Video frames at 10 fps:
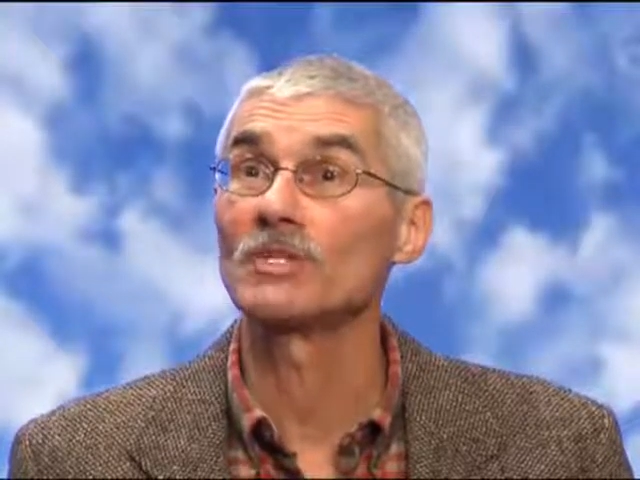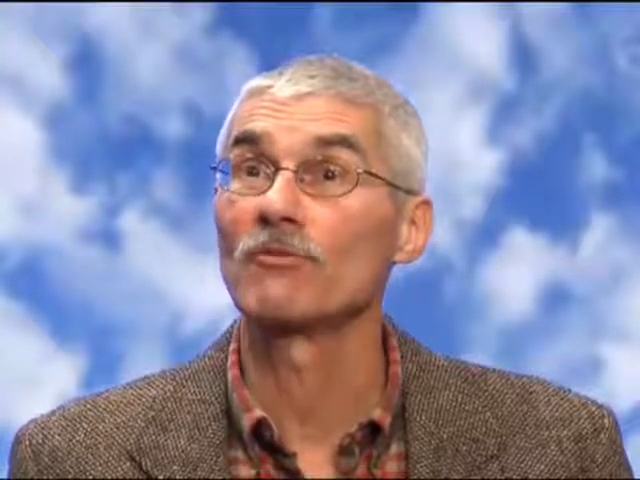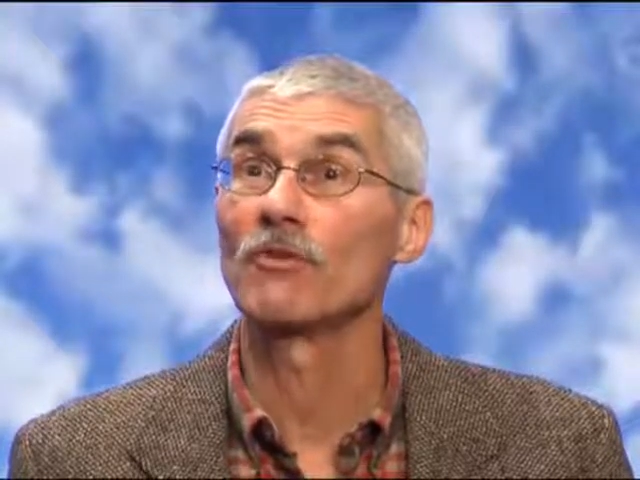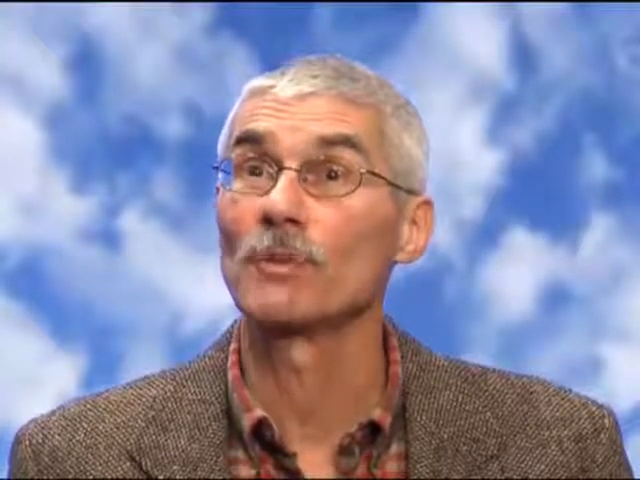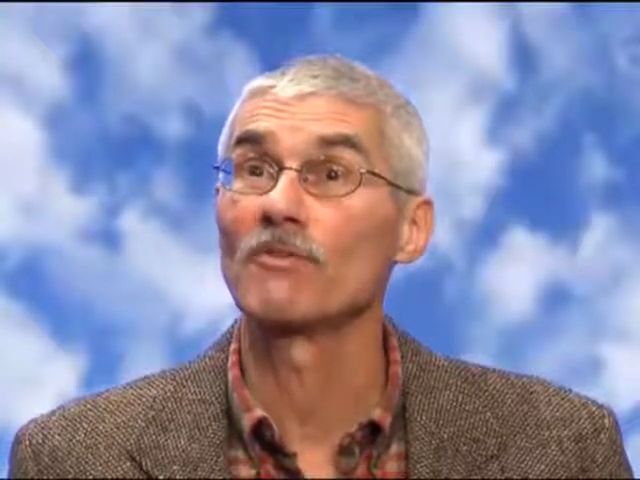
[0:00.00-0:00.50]

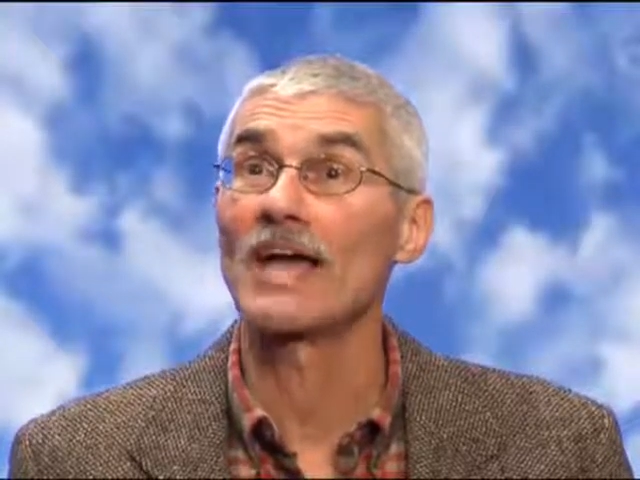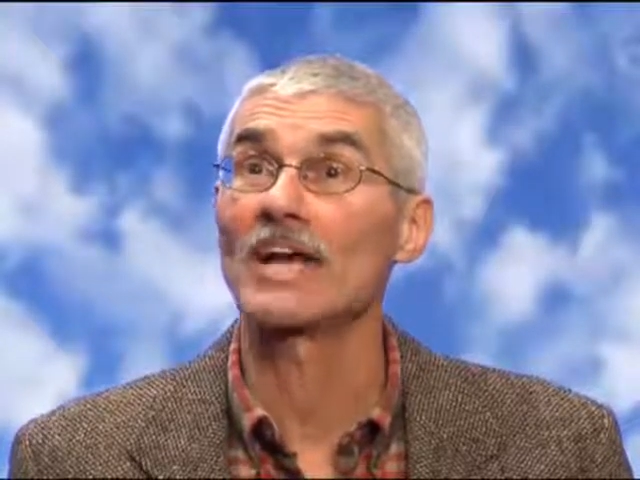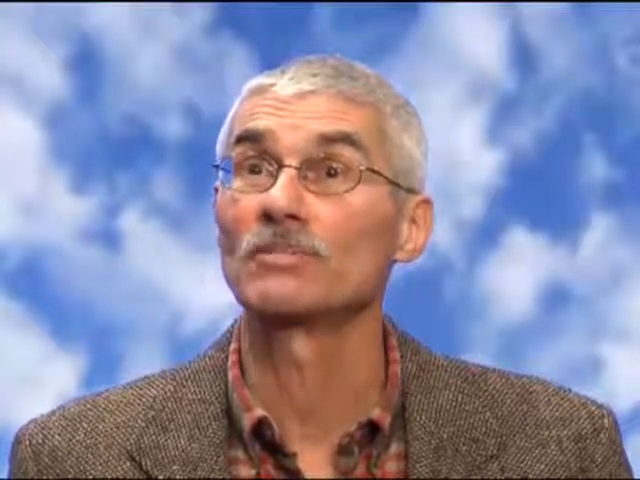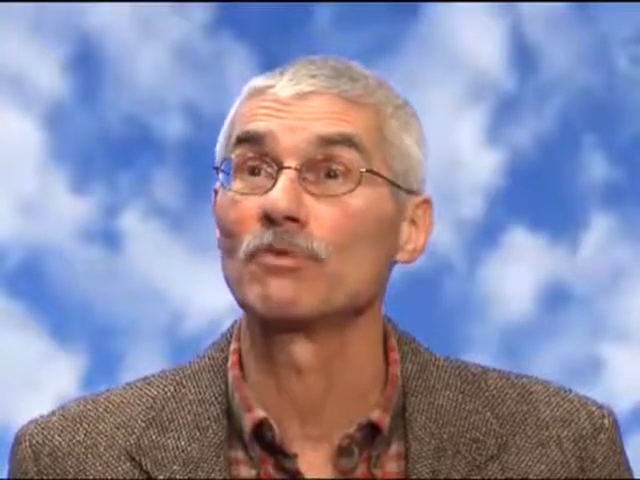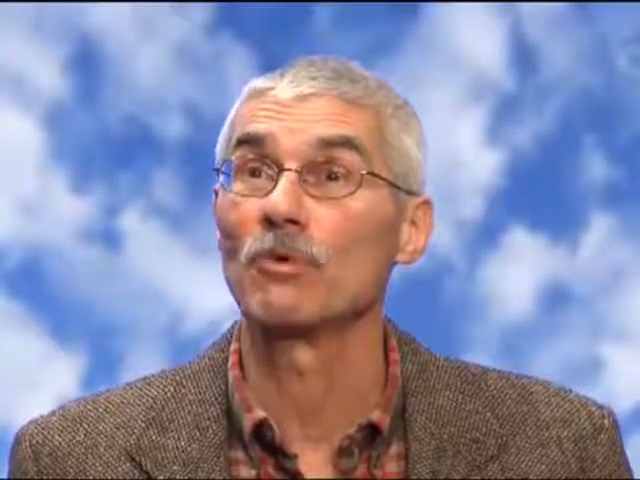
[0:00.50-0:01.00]
affirmative
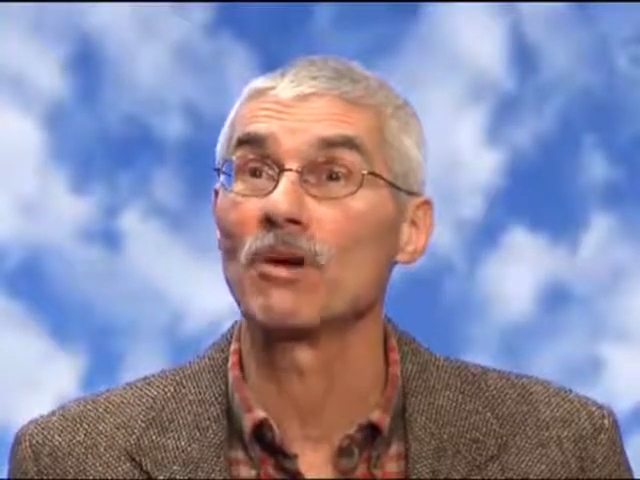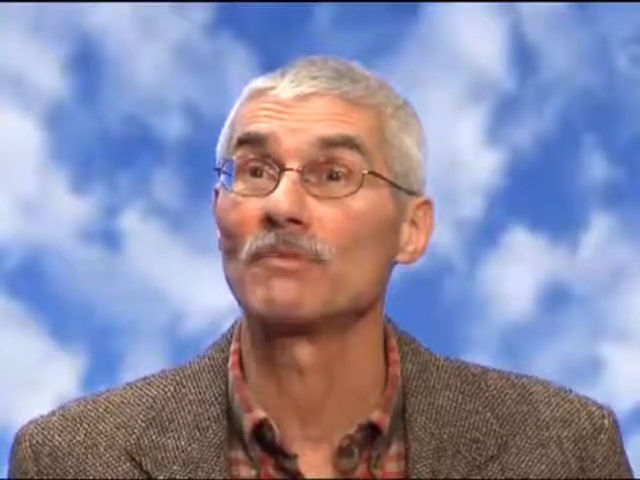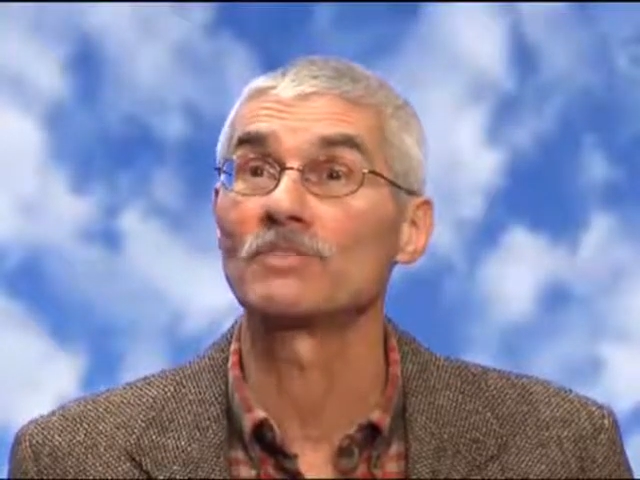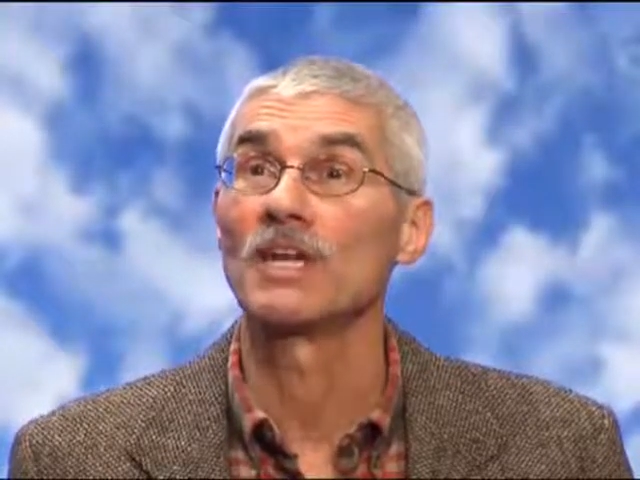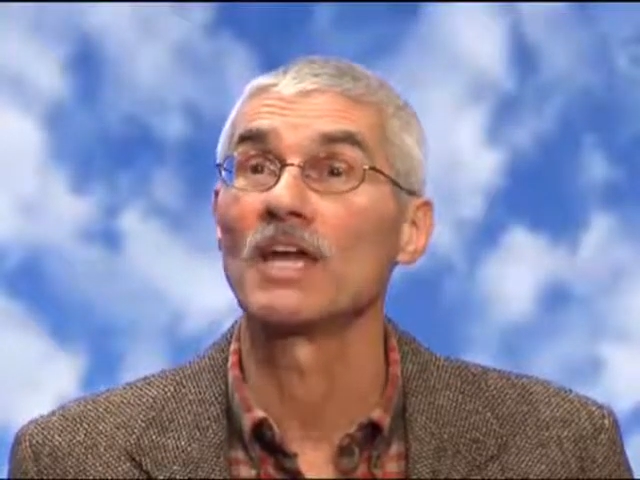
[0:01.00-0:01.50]
action
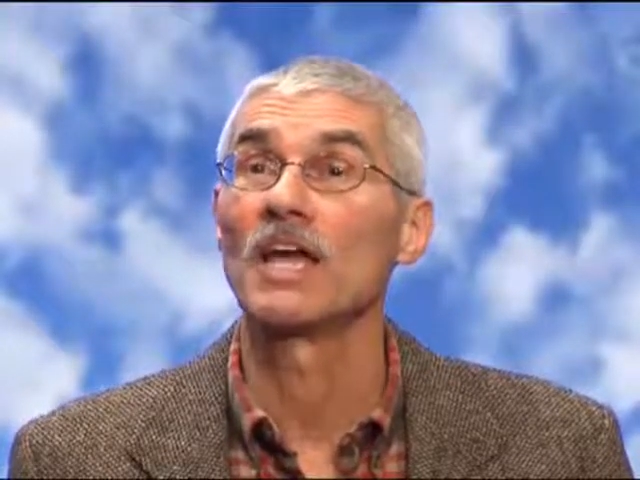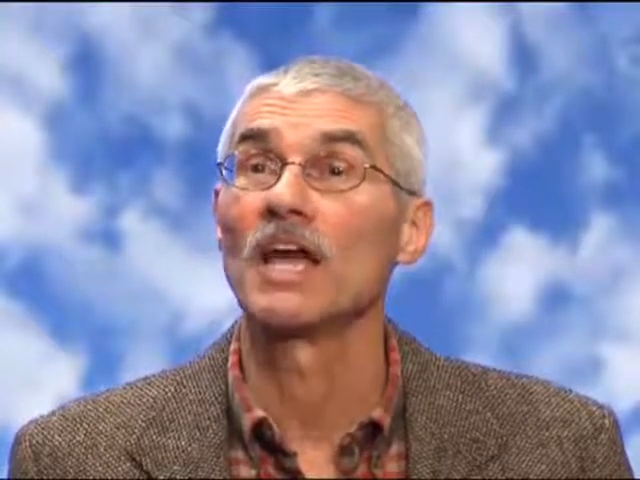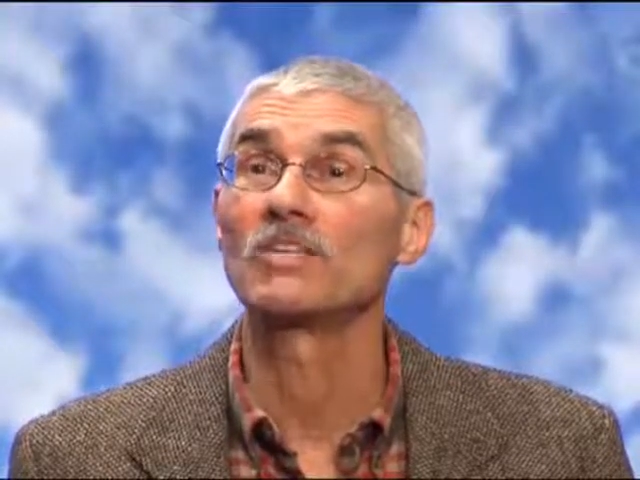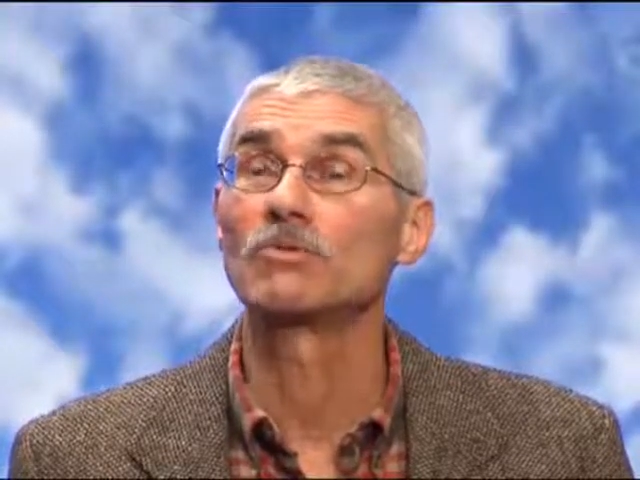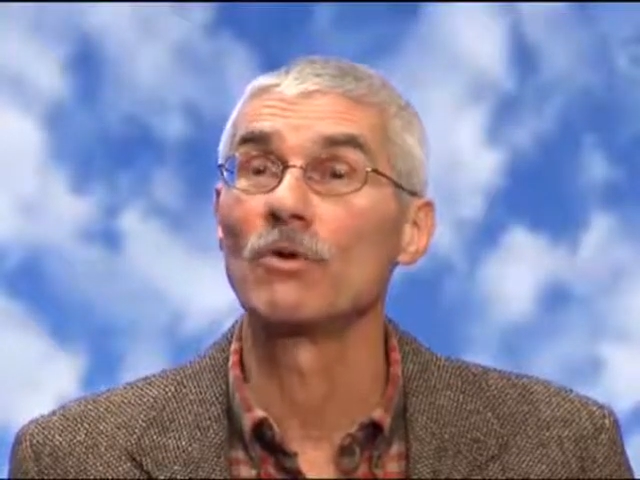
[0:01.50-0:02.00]
programs,
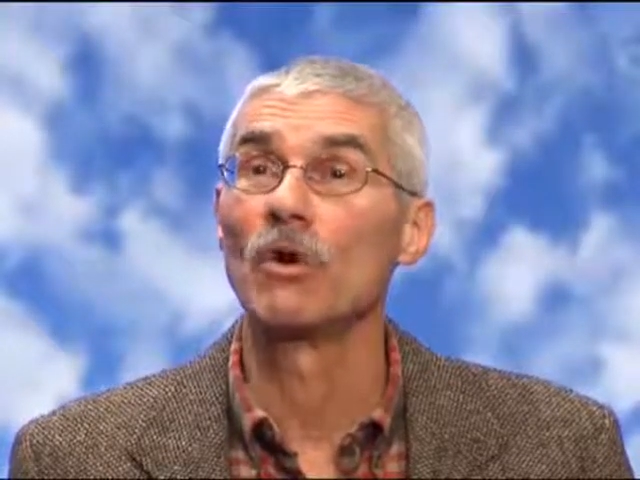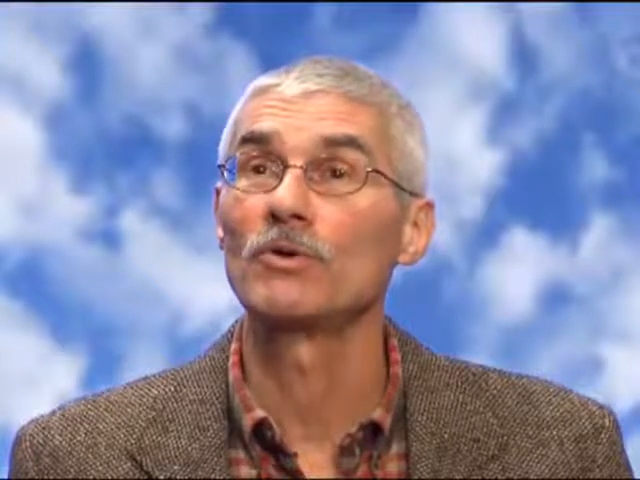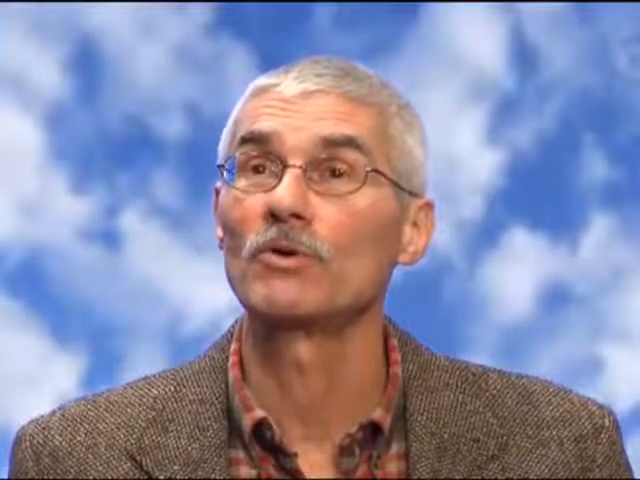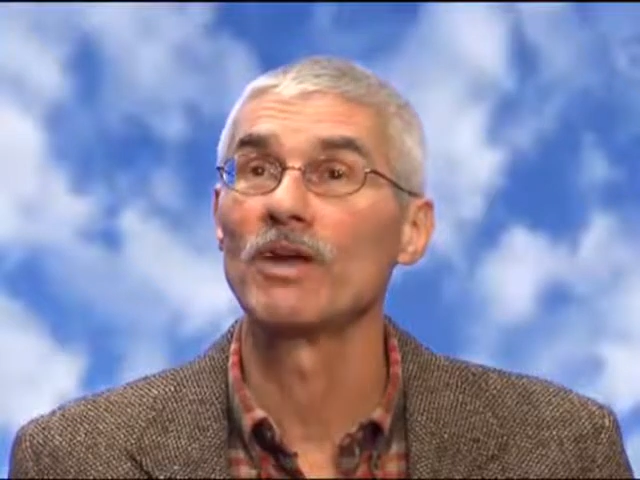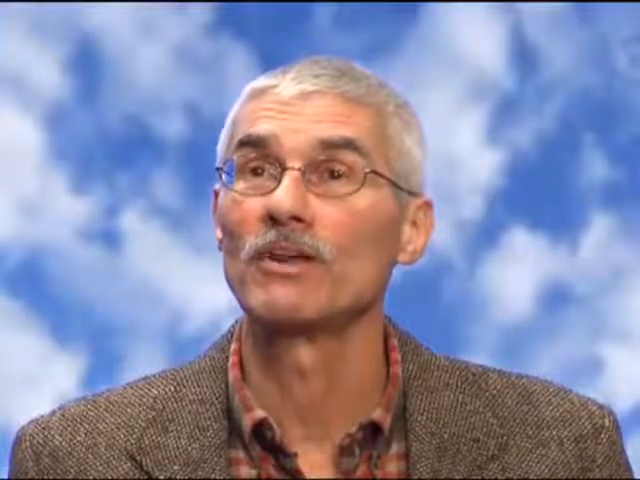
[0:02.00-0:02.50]
has
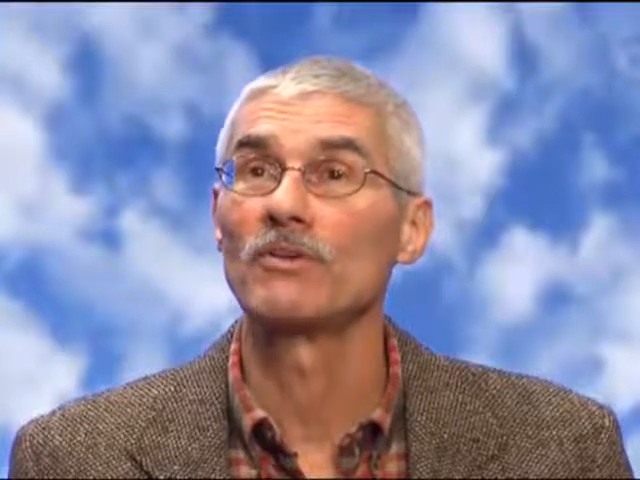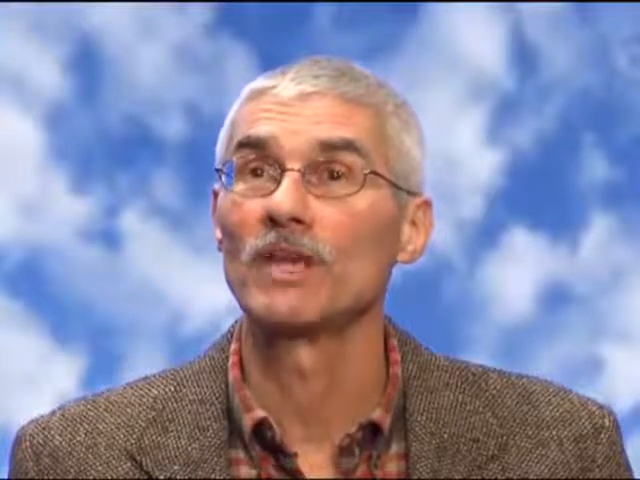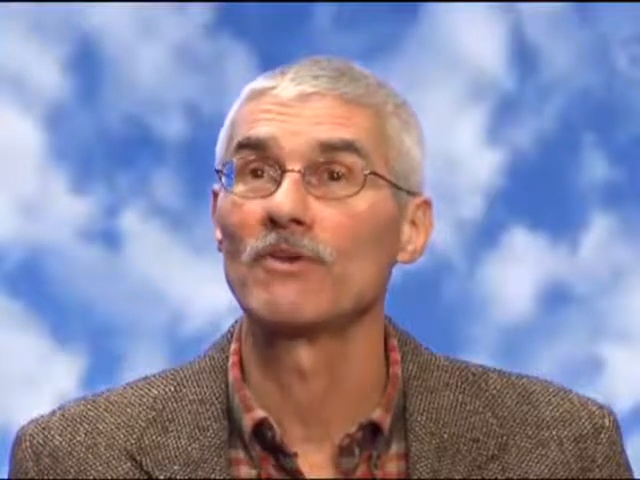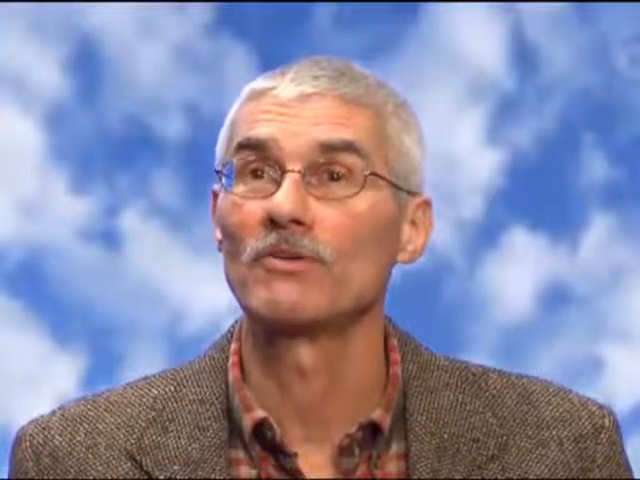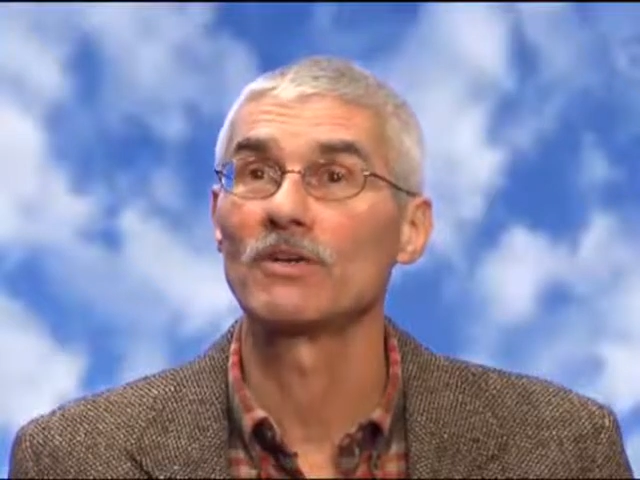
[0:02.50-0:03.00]
grown greater than
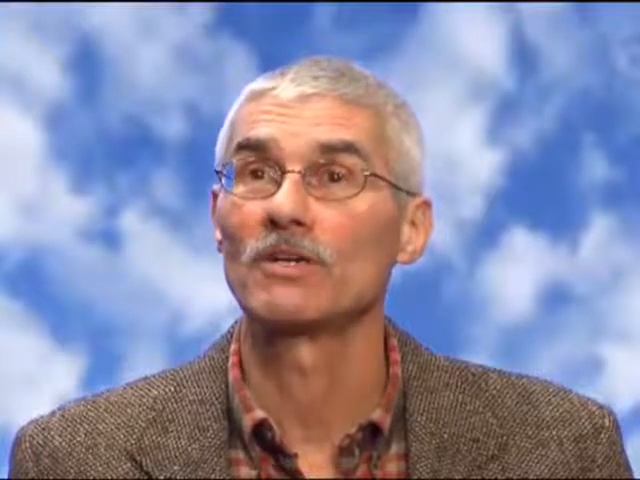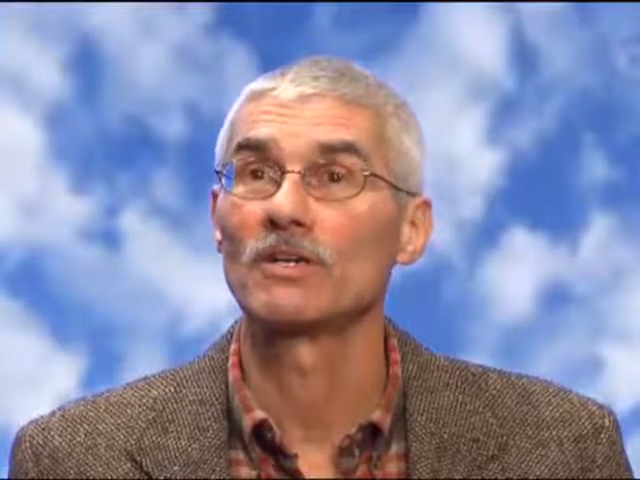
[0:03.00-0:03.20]
ever.